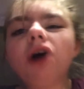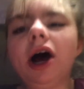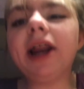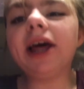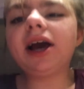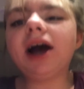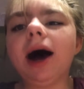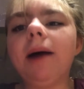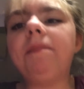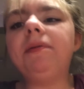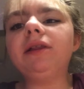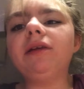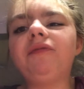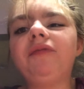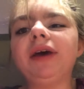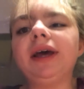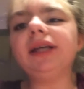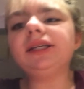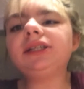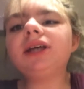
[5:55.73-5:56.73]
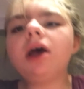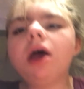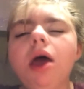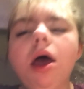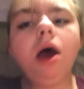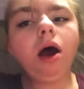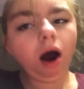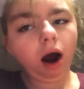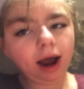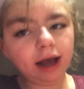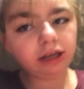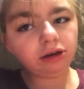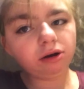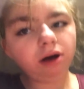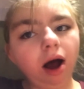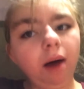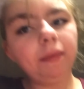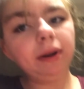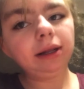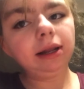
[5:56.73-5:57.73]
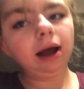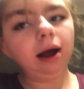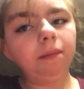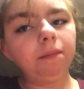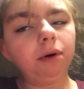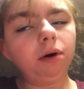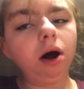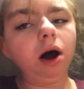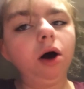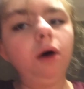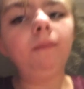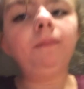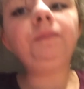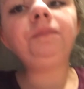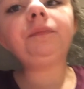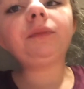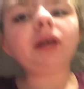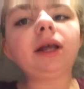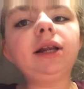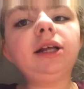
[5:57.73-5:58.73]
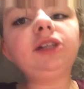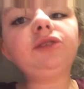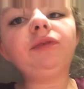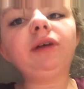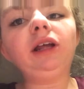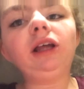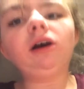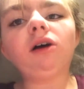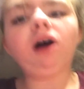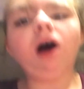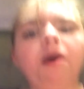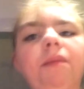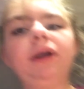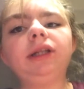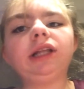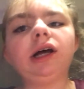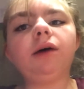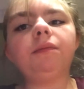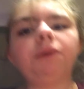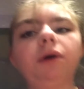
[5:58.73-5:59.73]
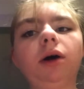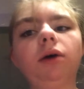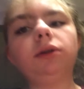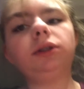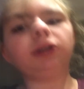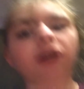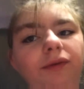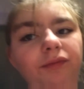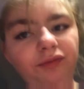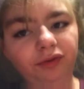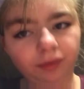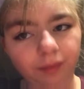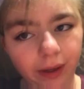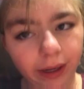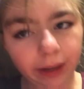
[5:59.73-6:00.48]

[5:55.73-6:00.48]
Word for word: try to copy the face. All right, so comment down below in this video, comment down below some for